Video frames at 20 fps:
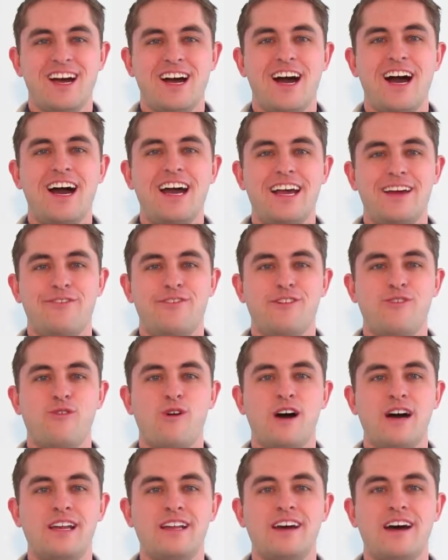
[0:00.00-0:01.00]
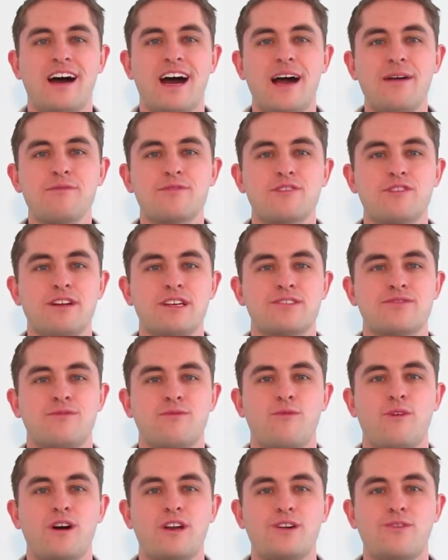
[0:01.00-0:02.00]
Hi everyone, I'm Chris
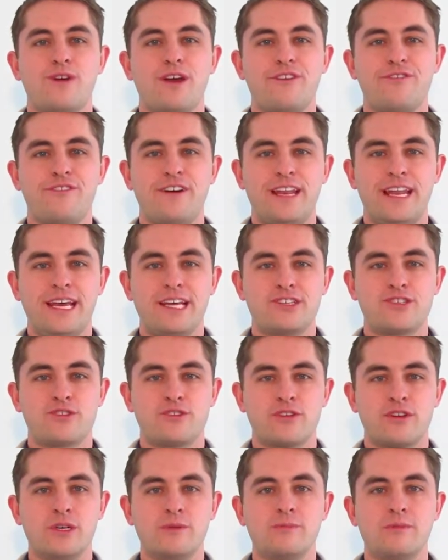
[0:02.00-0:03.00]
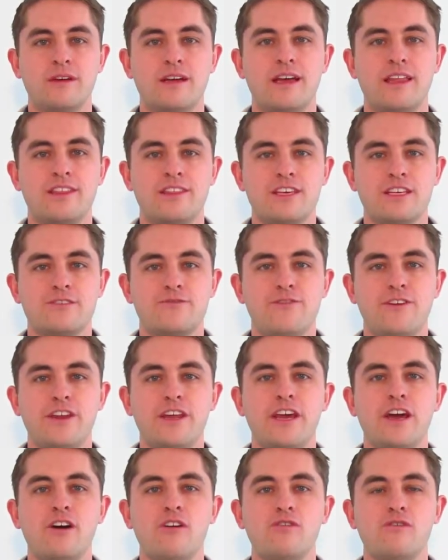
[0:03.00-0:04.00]
from Waterway Financial Group. In this
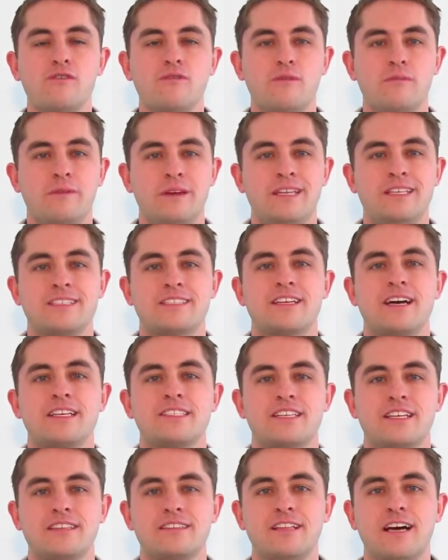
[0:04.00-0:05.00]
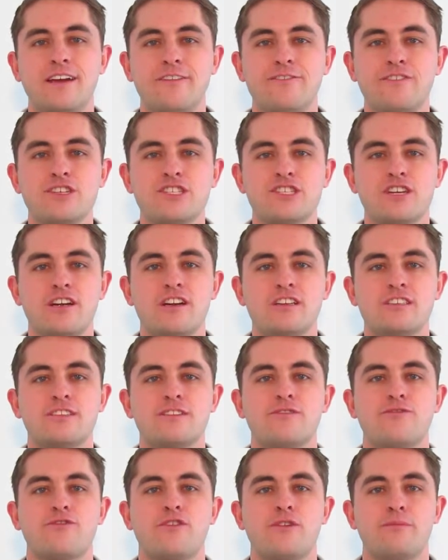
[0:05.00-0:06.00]
video, we'll be discussing life insurance
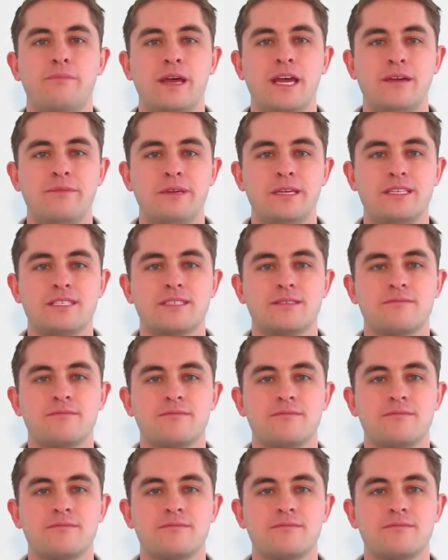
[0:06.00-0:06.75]
for babies.